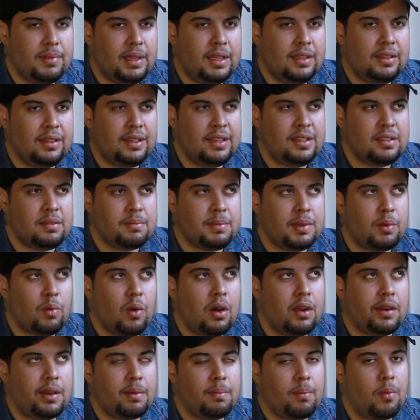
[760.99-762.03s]
It leaves me
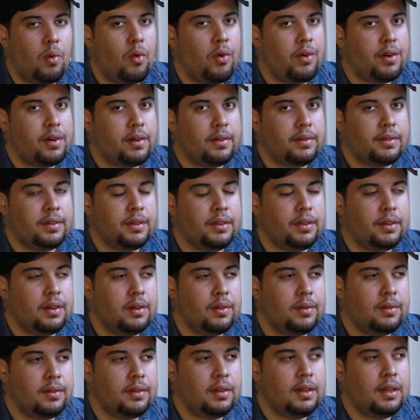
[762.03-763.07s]
wanting more, you
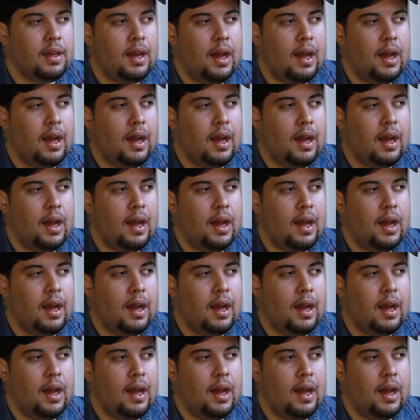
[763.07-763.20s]
know.